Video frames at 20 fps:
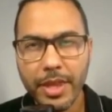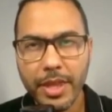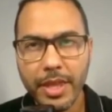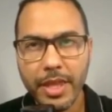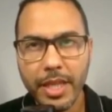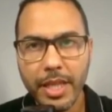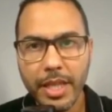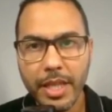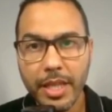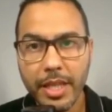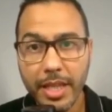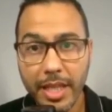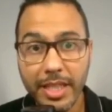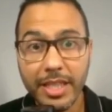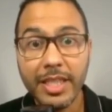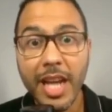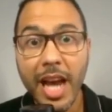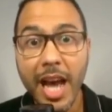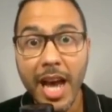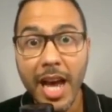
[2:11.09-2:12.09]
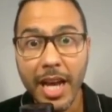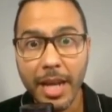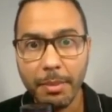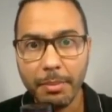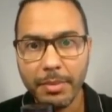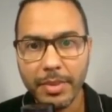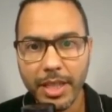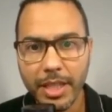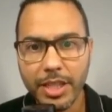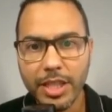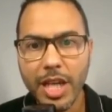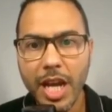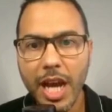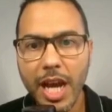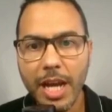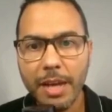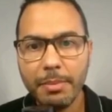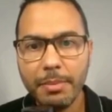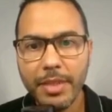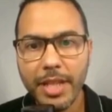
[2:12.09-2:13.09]
the
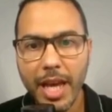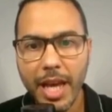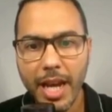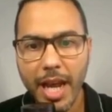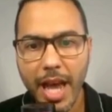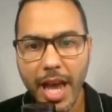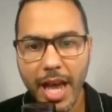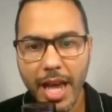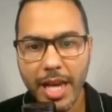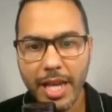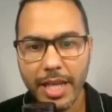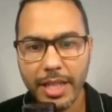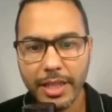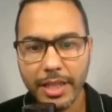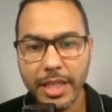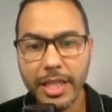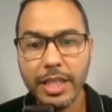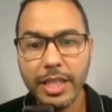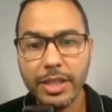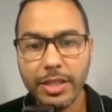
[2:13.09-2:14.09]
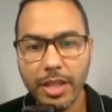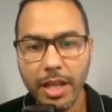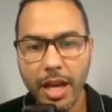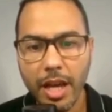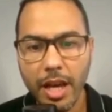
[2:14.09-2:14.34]
time that these